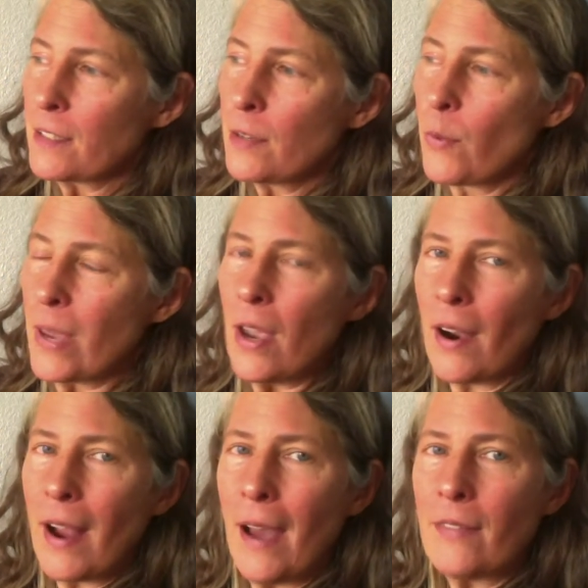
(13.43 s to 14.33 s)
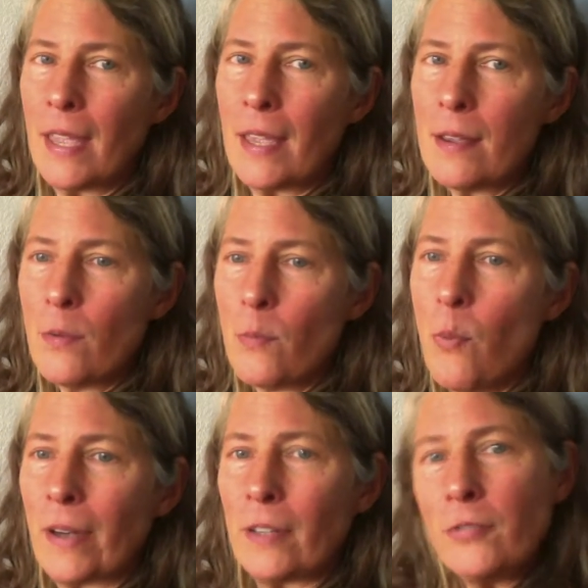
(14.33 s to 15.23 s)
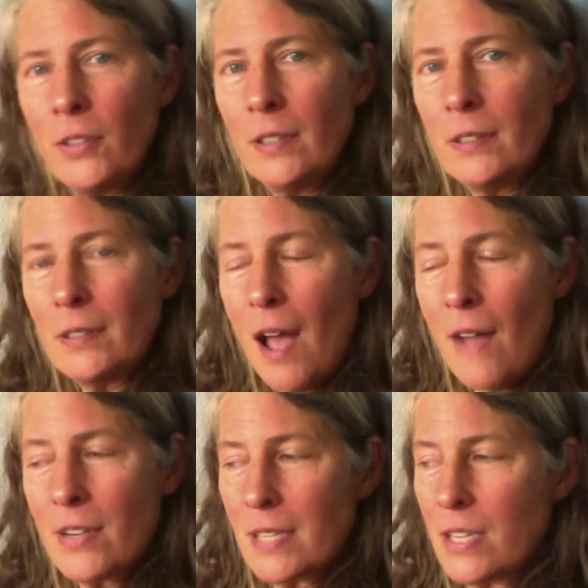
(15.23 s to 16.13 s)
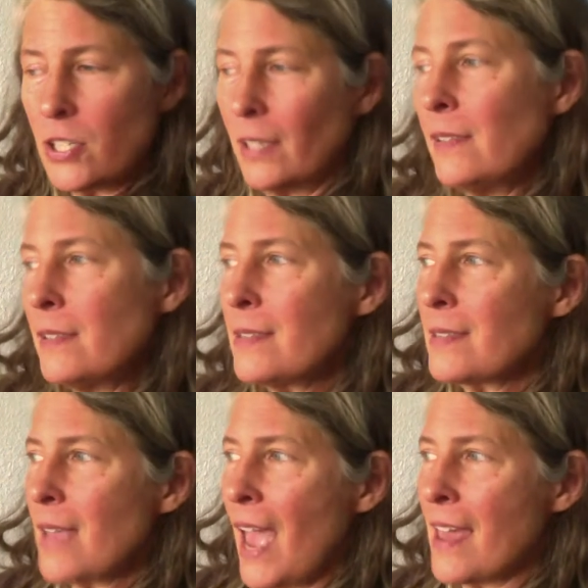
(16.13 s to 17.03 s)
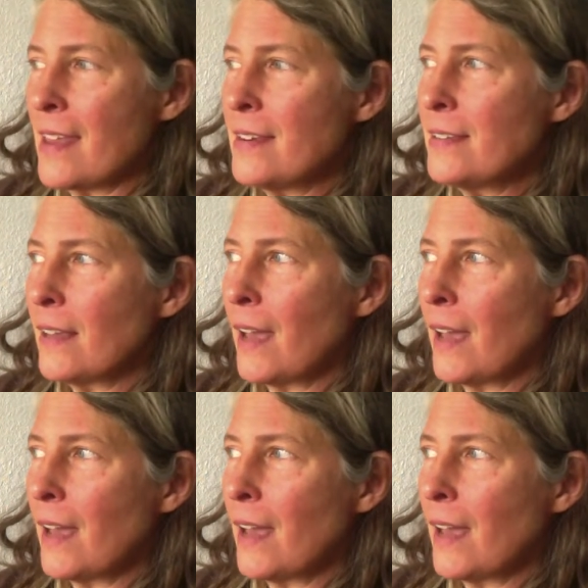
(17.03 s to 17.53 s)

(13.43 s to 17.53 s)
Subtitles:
We are having wonderful conversations and